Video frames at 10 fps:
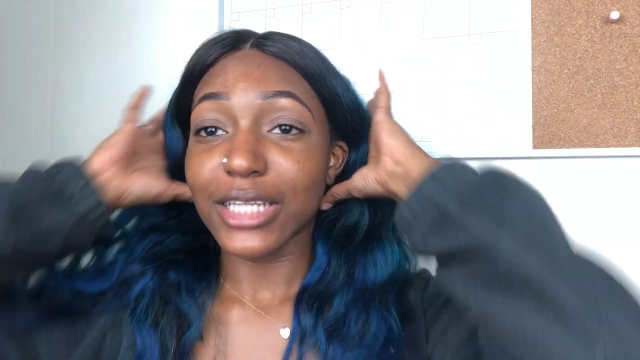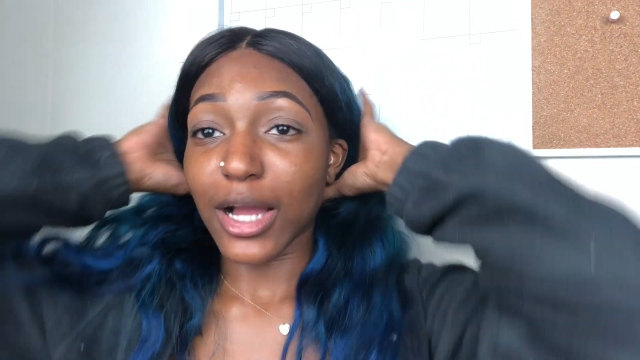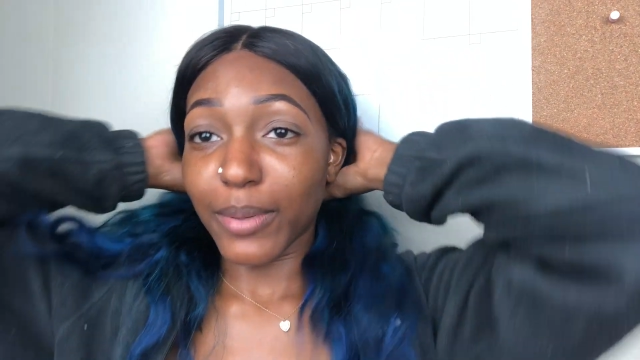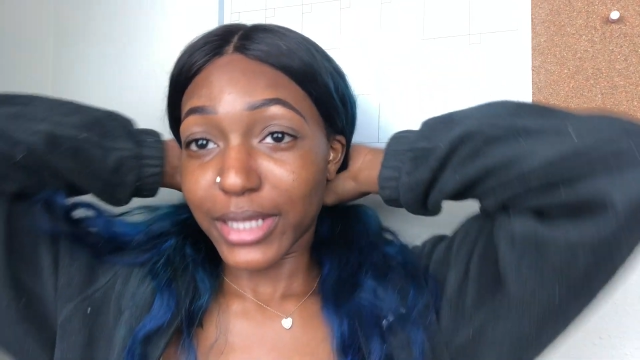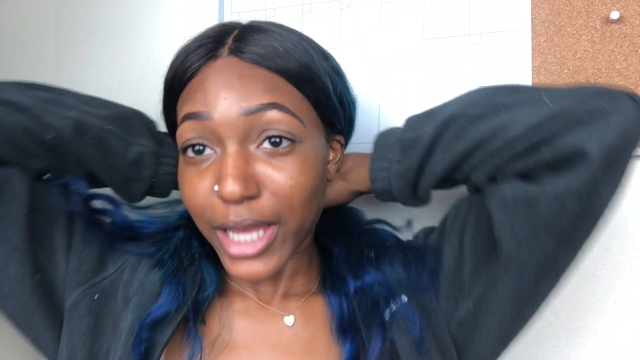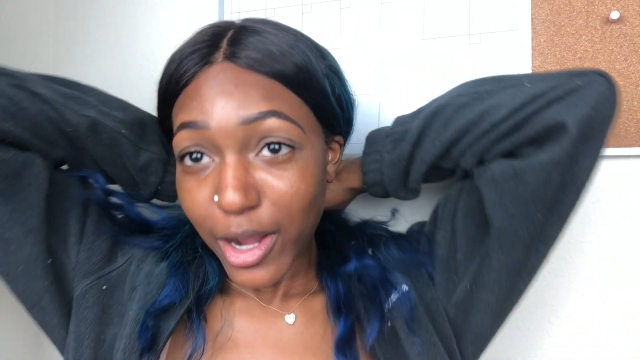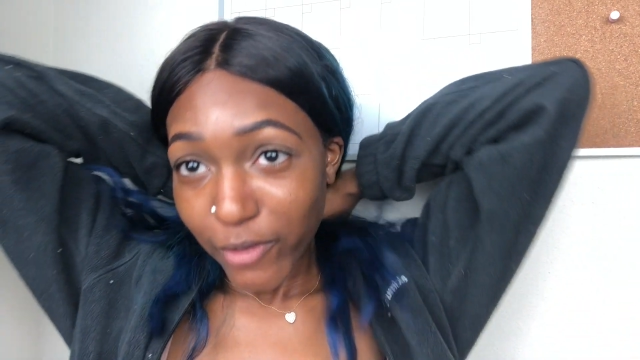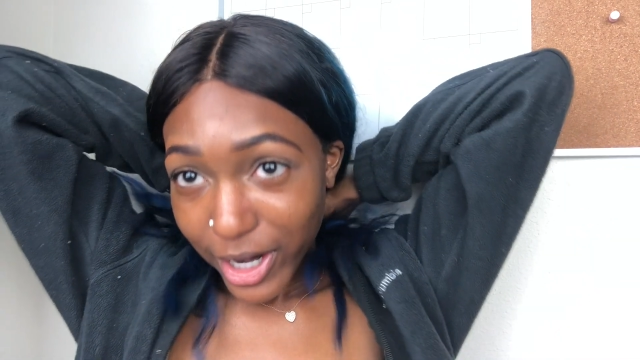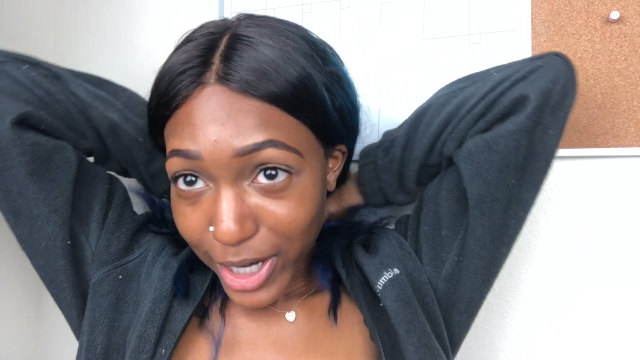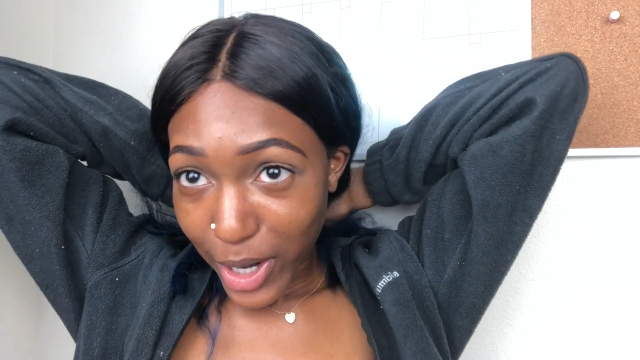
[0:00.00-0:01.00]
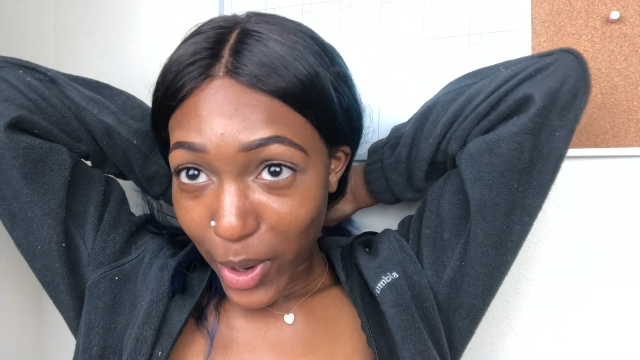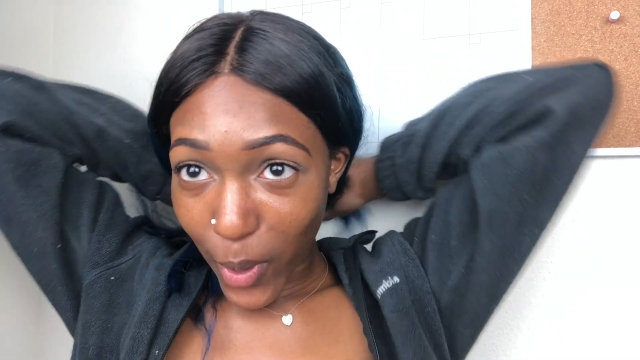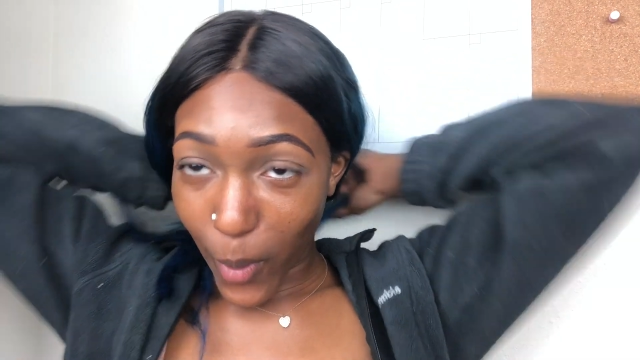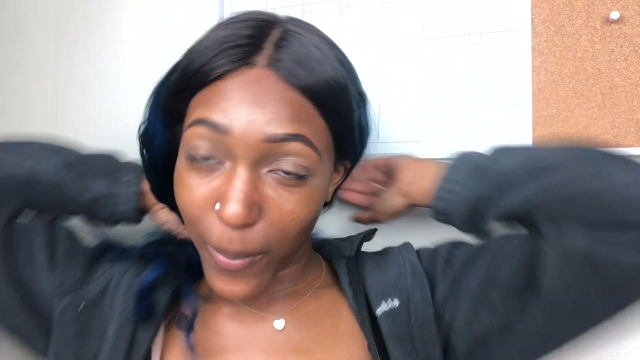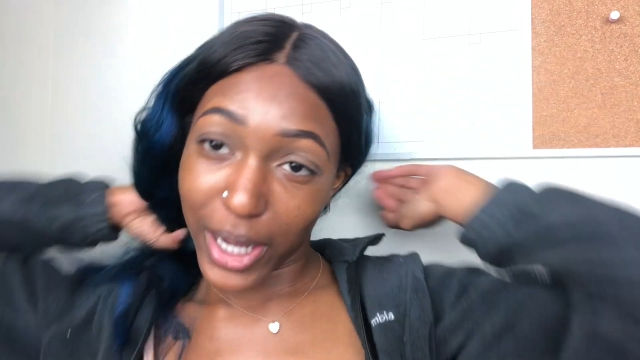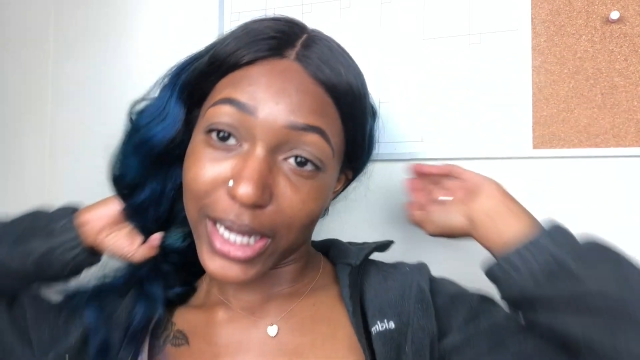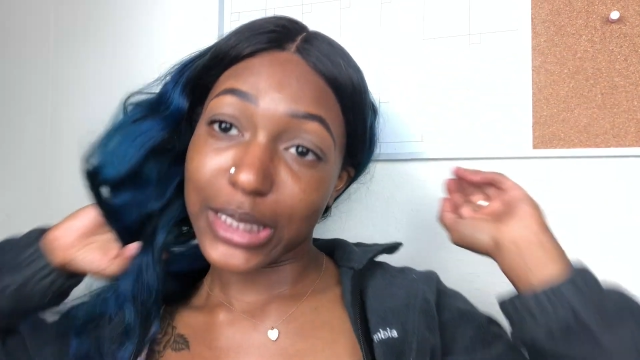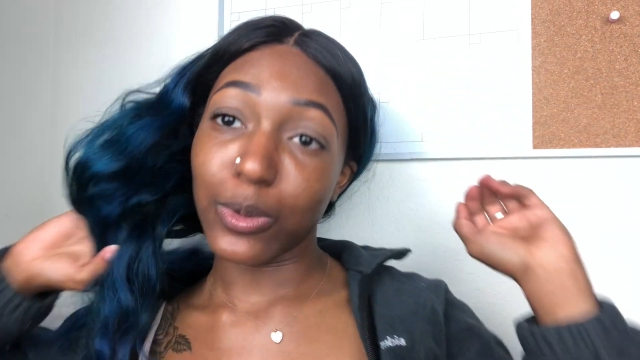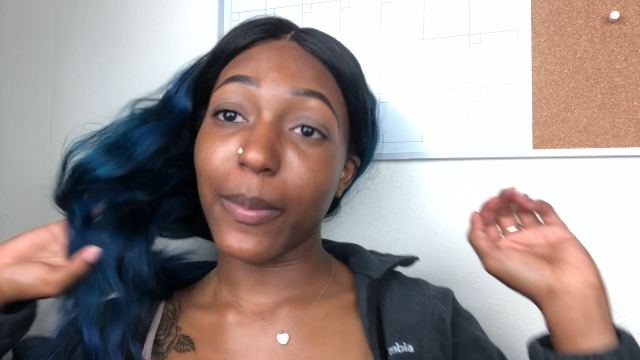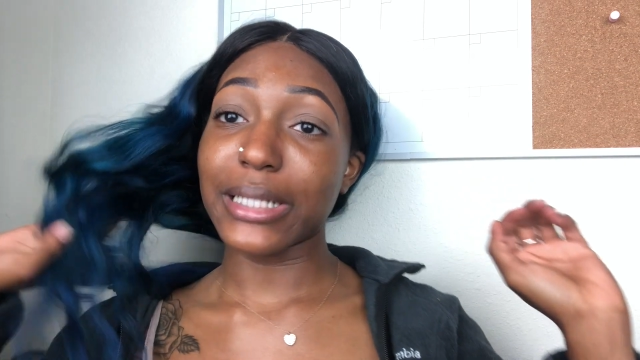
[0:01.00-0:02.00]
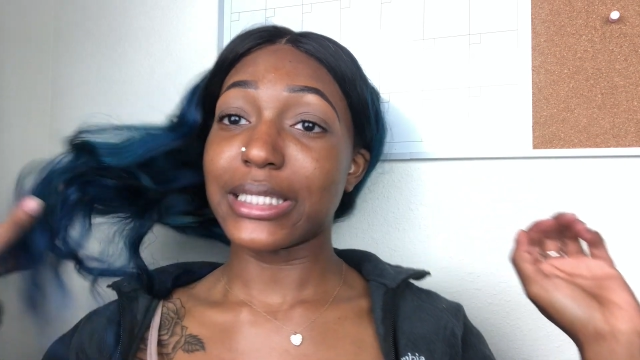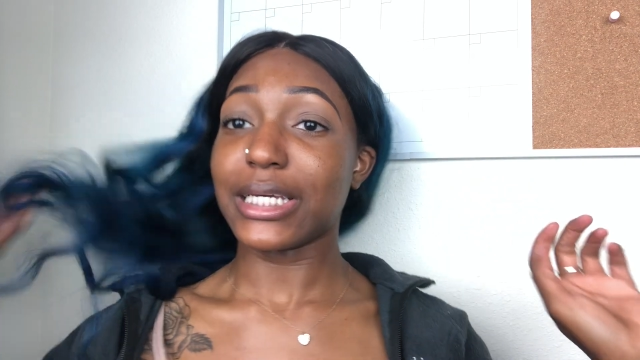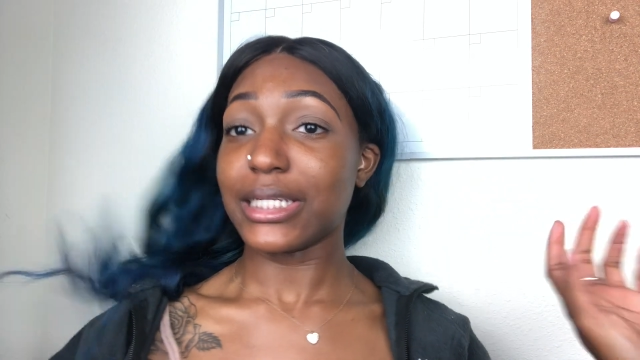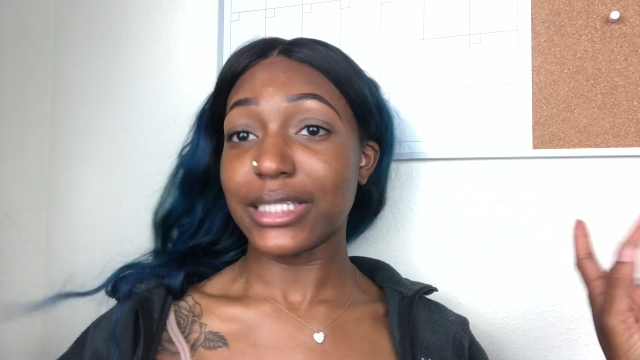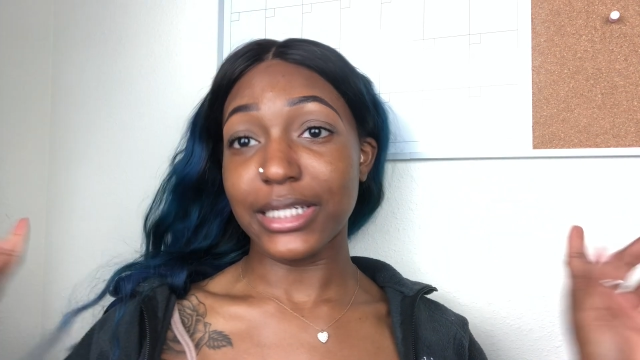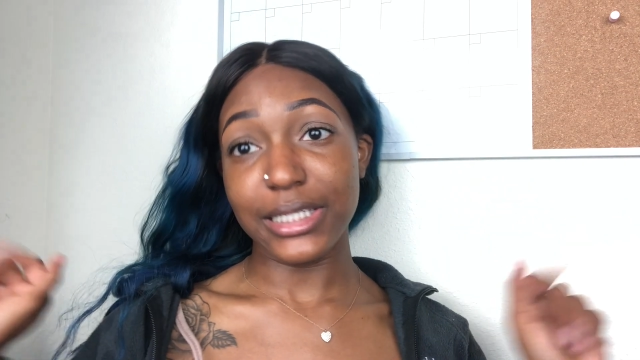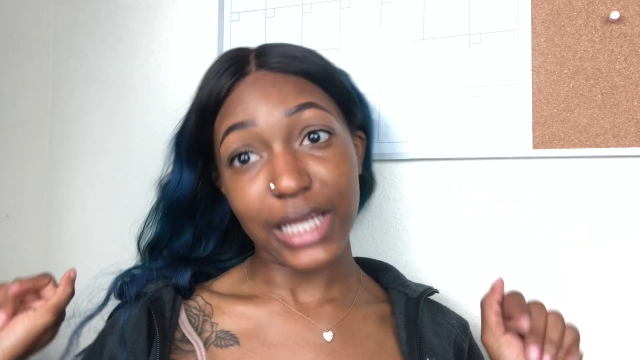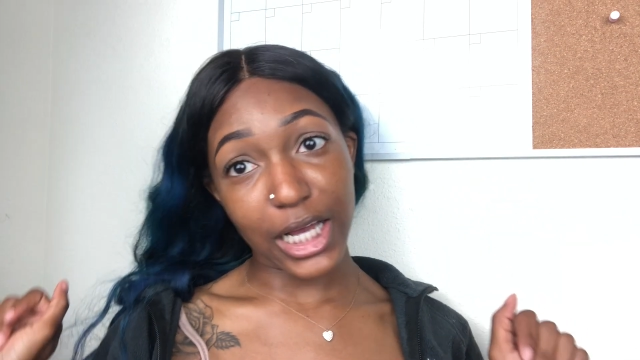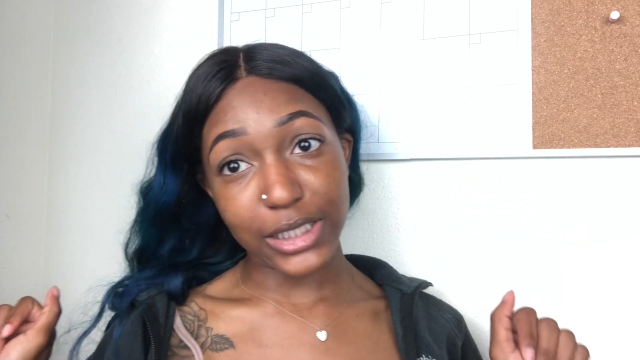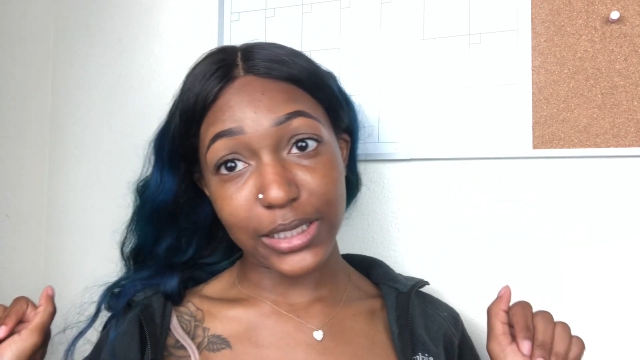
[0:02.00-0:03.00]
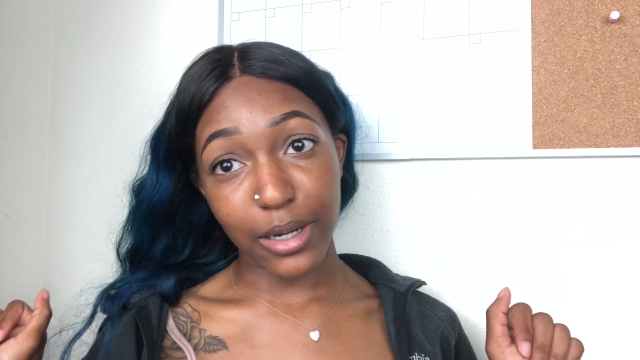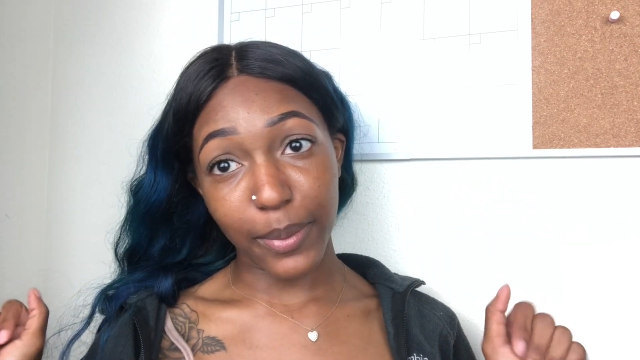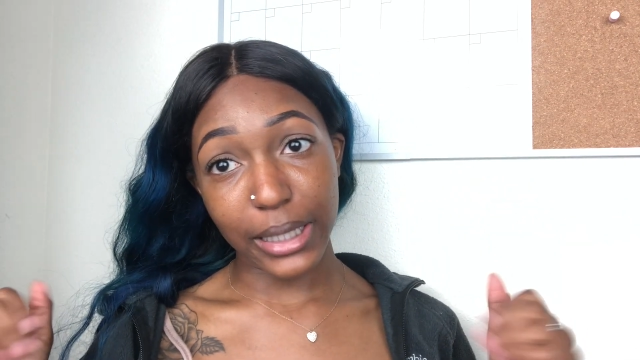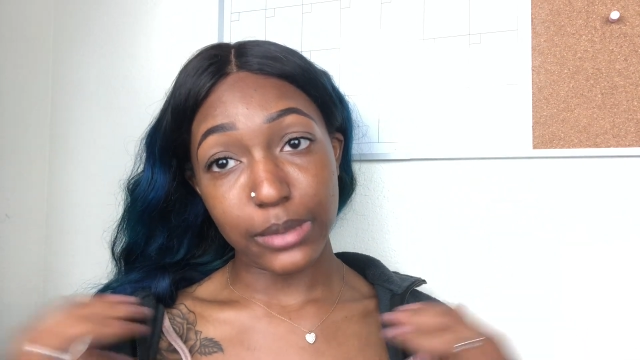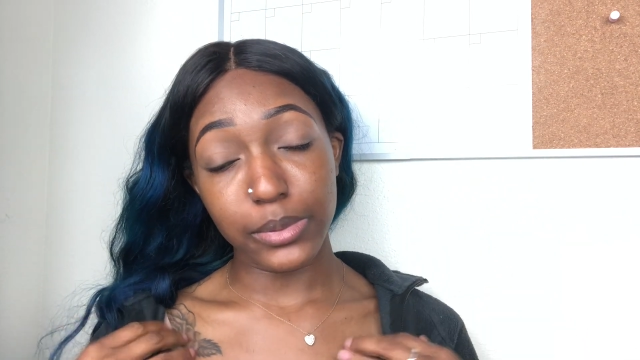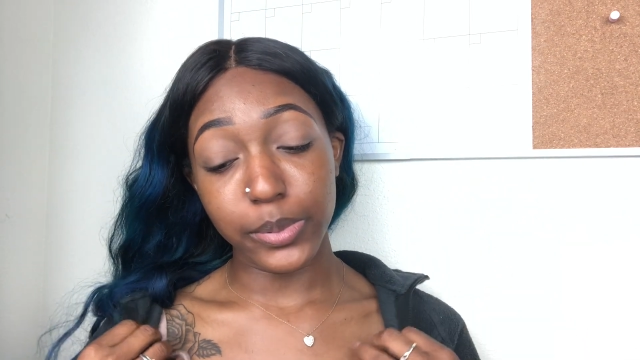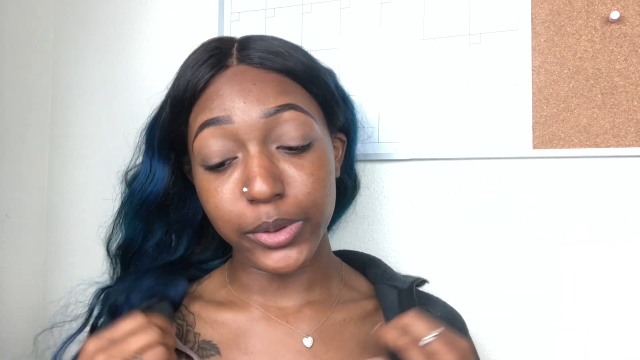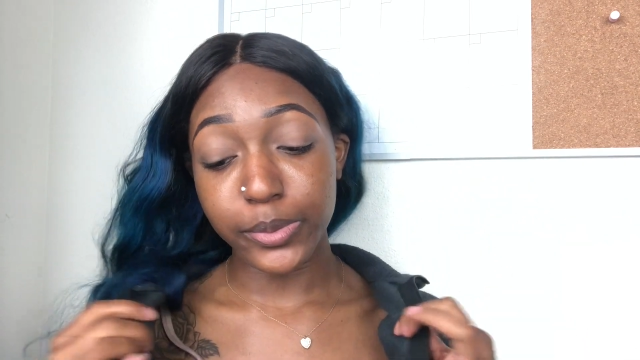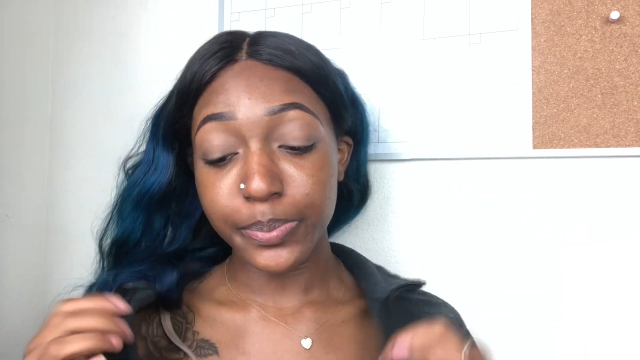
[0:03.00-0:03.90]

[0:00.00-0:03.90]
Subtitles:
talk about the hair right now because we're about to get into this eyeshadow palette, boo-boo.